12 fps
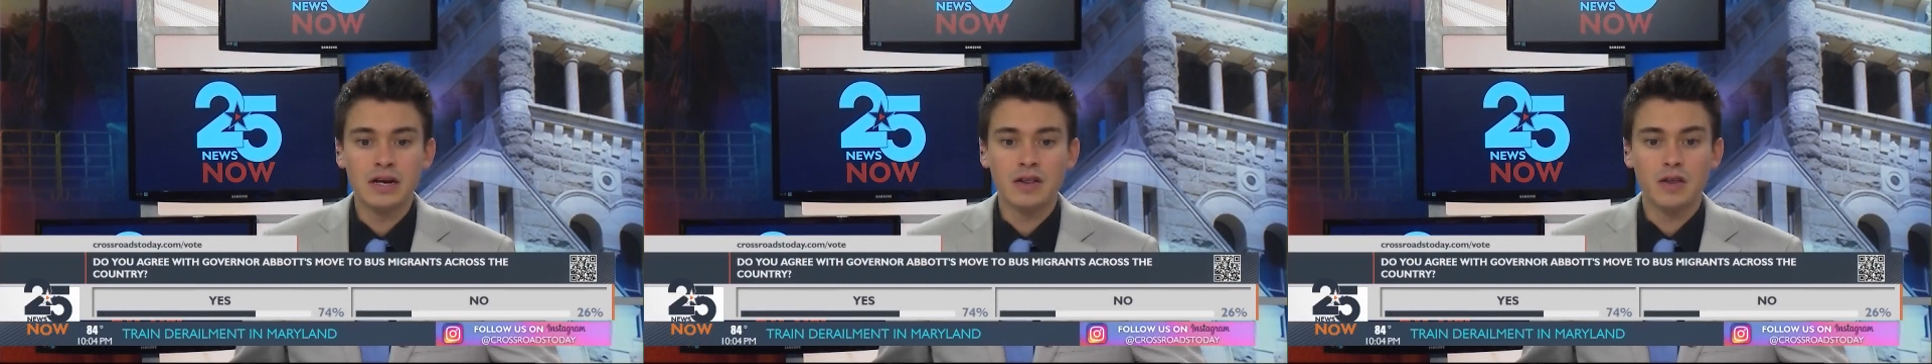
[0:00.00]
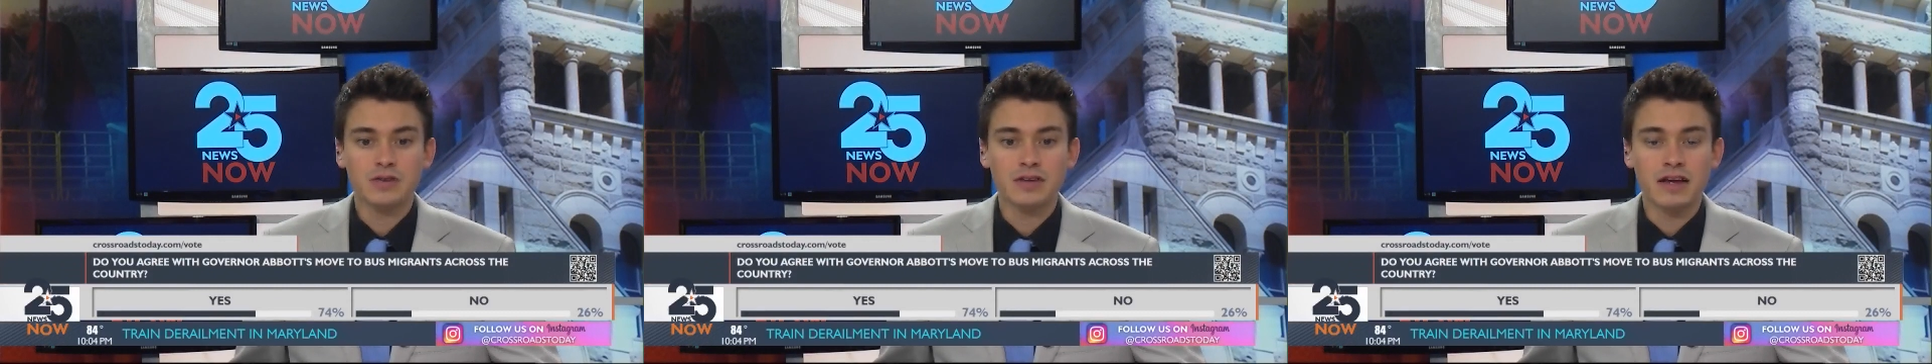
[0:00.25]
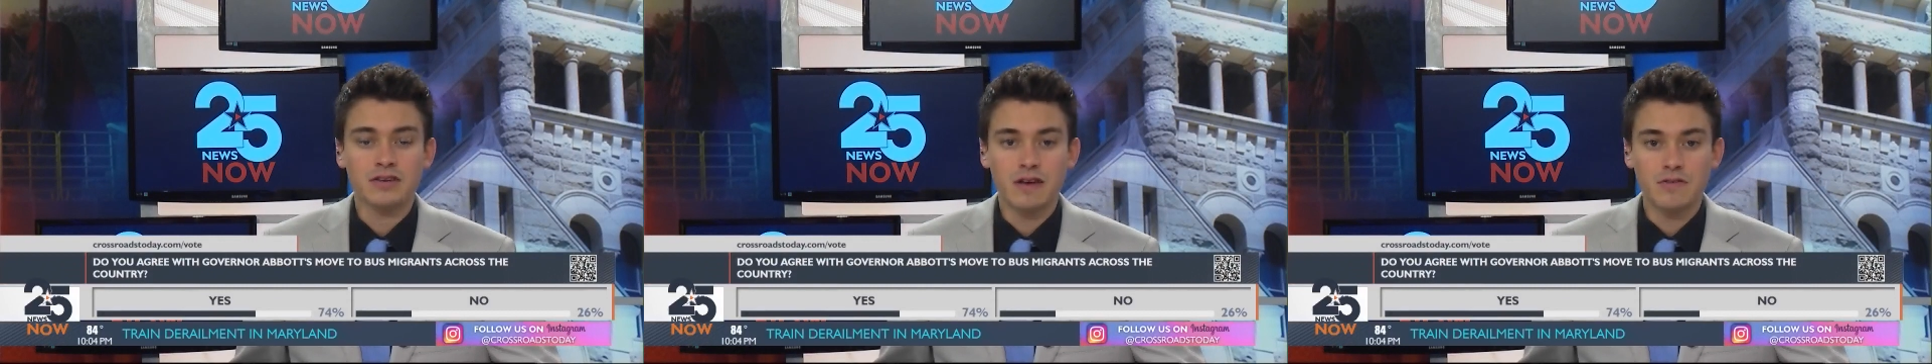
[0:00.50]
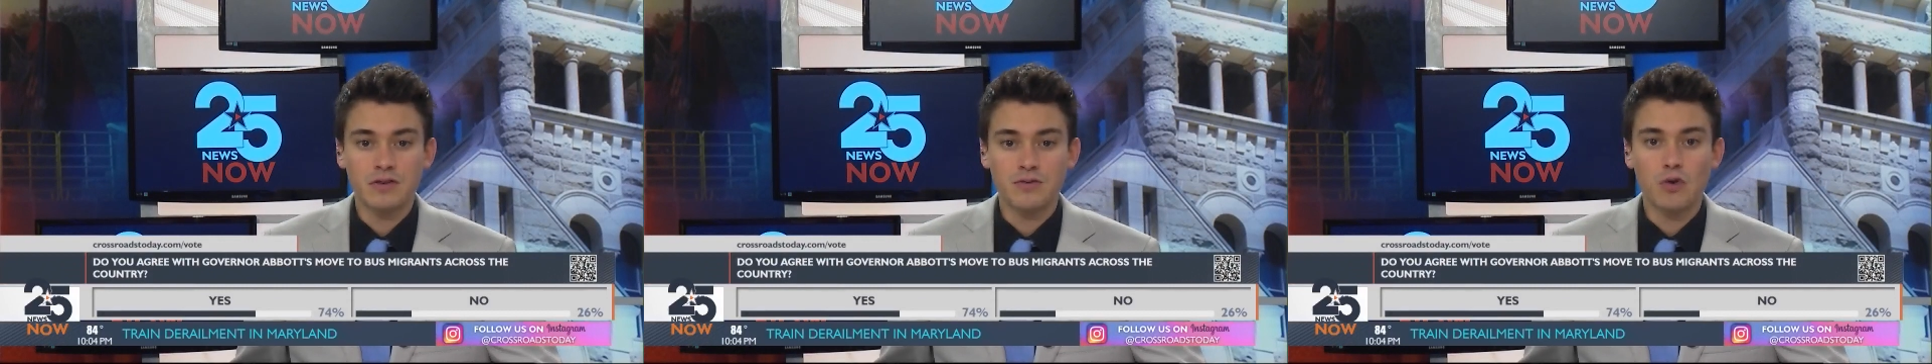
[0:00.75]
Looks like
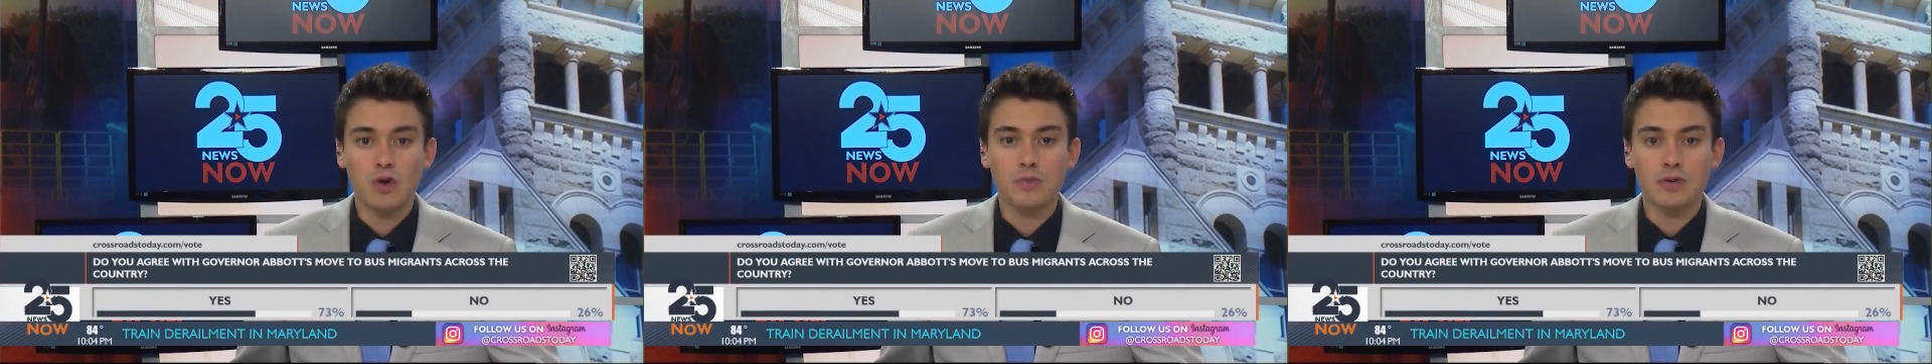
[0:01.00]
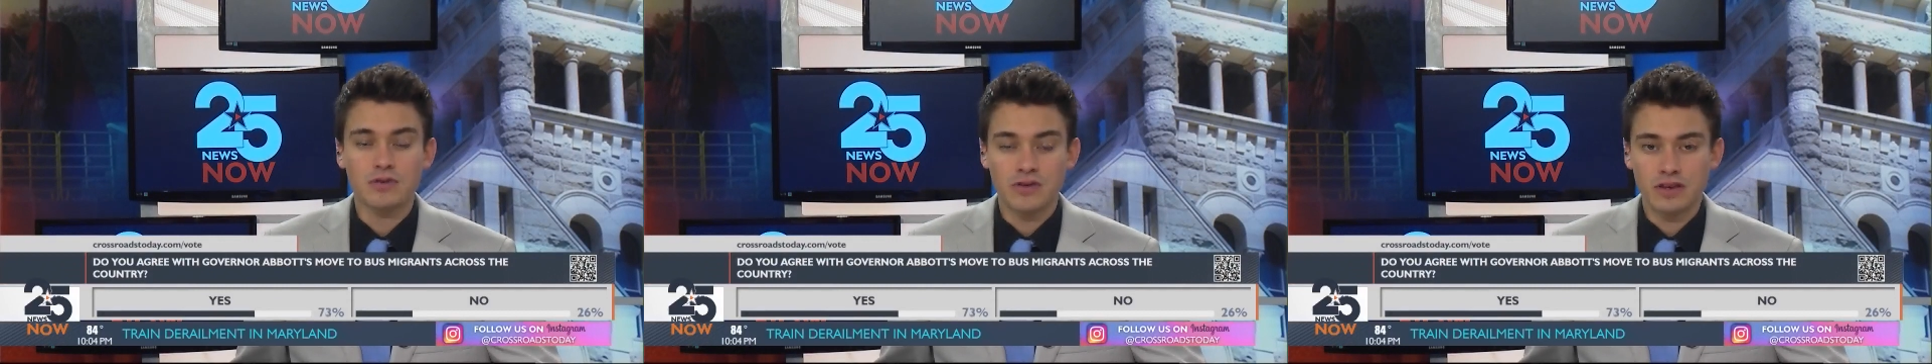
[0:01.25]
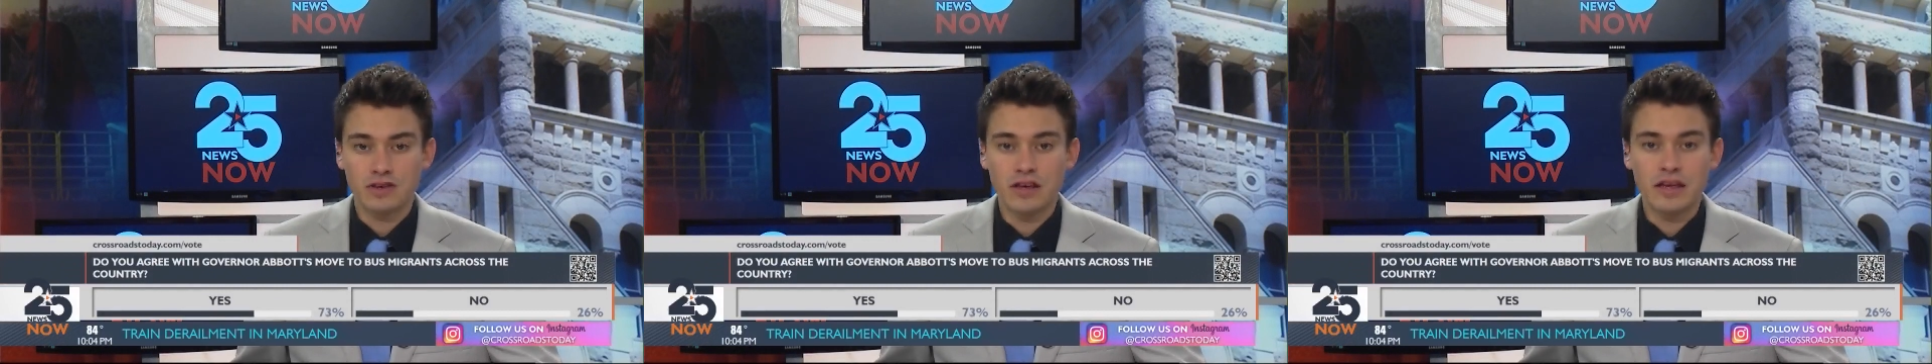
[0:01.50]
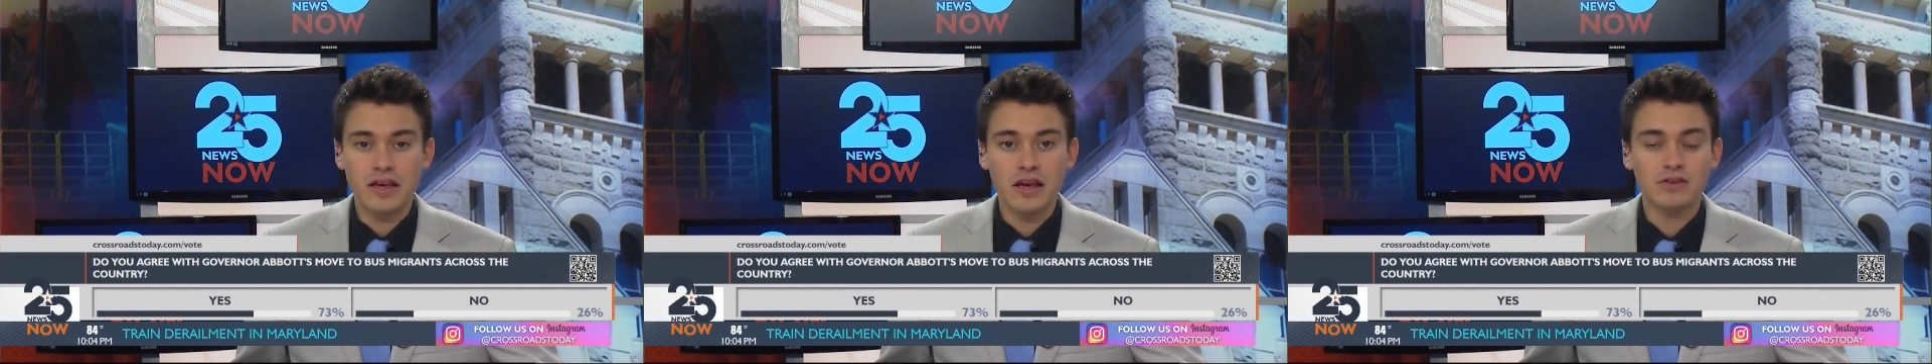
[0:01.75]
74% say
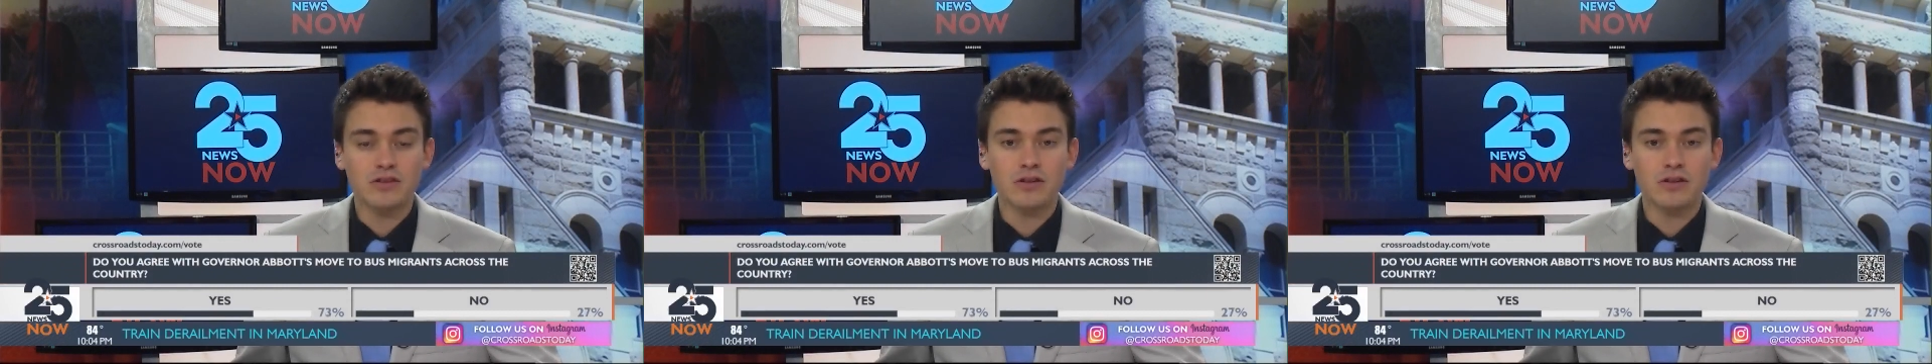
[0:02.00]
yes,